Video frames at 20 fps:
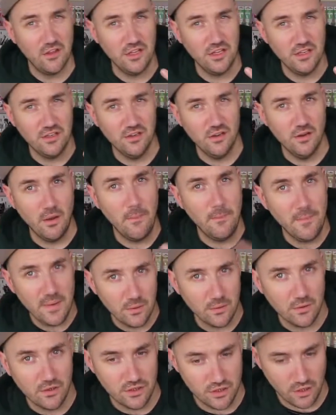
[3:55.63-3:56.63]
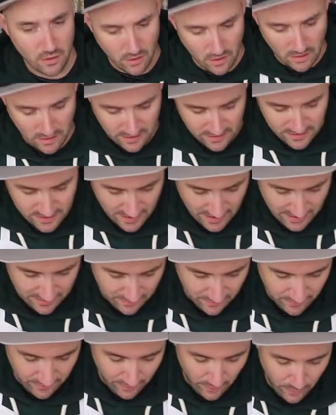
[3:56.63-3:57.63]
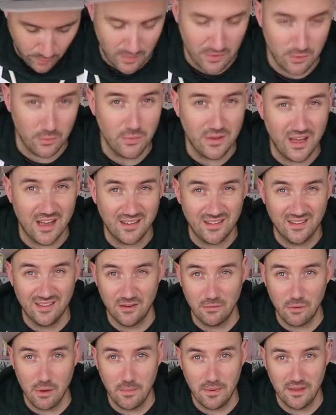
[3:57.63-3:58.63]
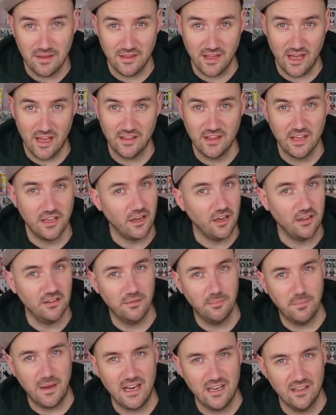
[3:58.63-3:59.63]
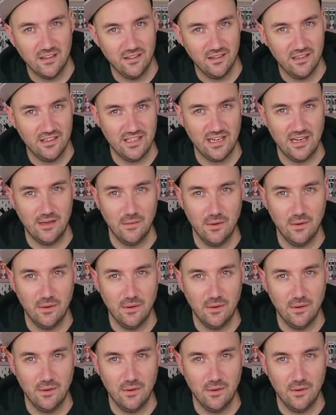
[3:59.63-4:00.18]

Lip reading: than milk chocolate, and so with all that syrup in there, they're going to balance each